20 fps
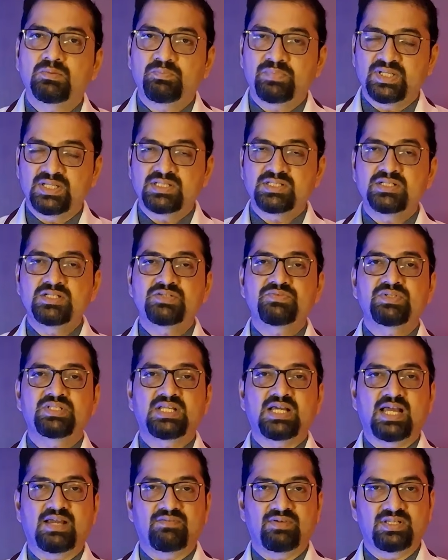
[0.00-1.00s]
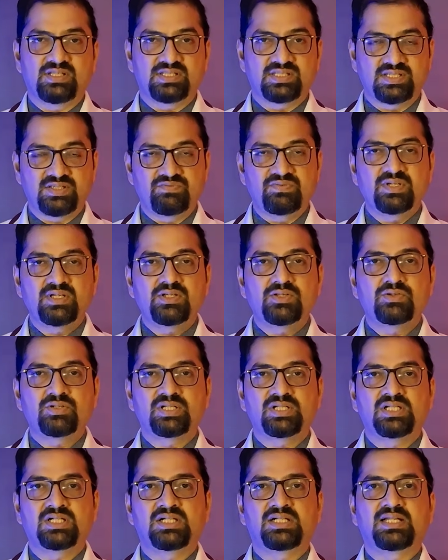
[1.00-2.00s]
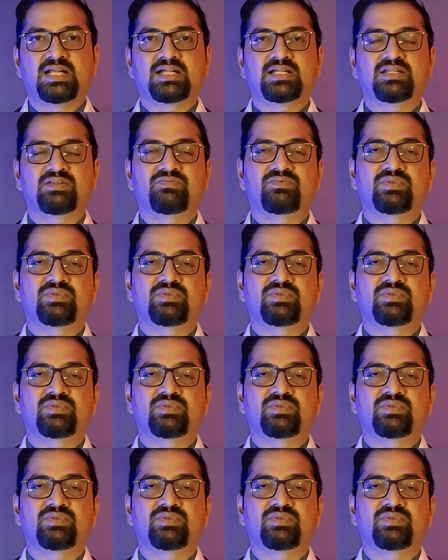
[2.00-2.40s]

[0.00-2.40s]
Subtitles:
The patients with having severe urinary tract